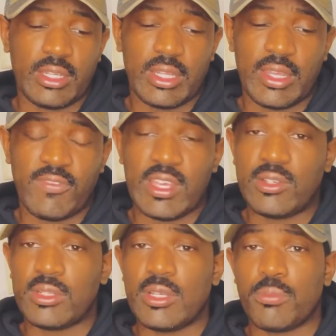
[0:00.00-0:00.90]
and they've
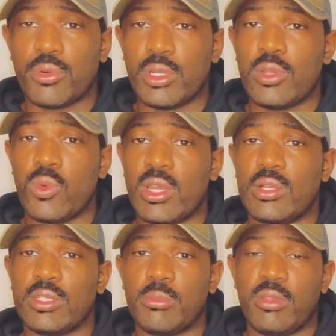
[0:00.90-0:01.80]
held up pretty well
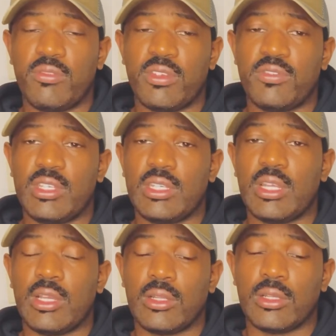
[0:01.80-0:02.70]
to be
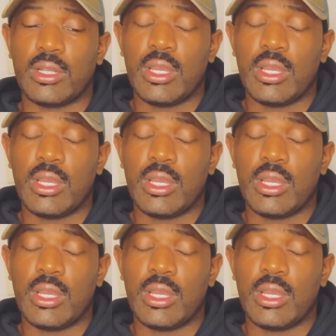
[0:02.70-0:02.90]
$15